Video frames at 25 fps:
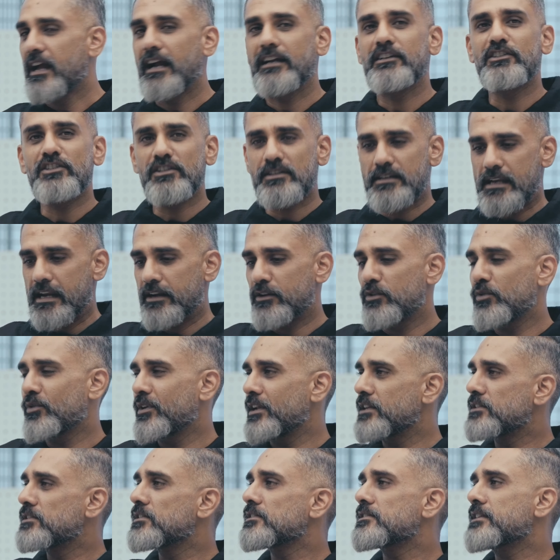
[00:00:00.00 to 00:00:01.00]
I'd just like to
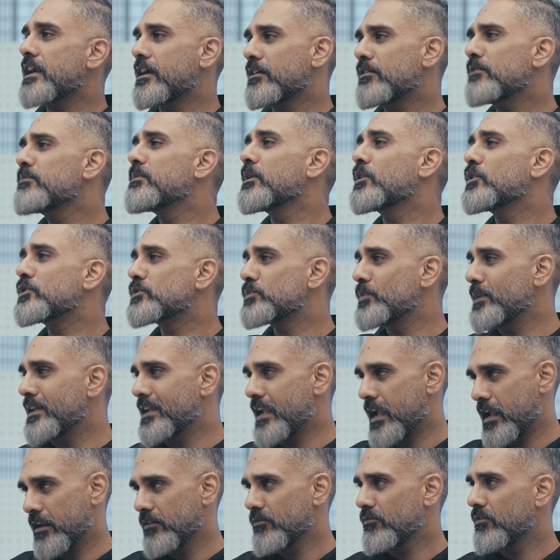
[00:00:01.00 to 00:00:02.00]
raise the standard because we
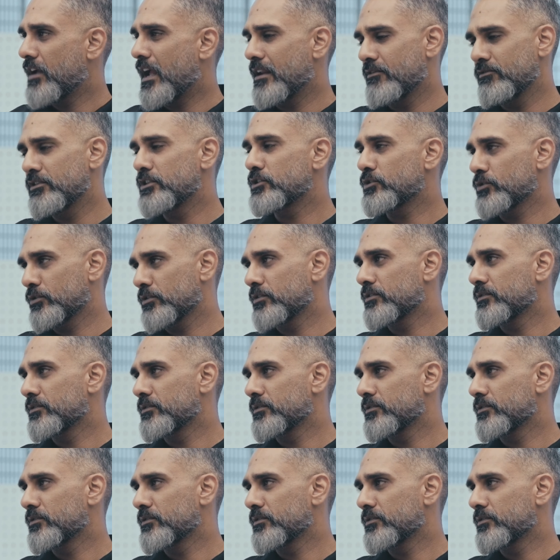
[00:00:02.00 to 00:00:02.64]
can and we should.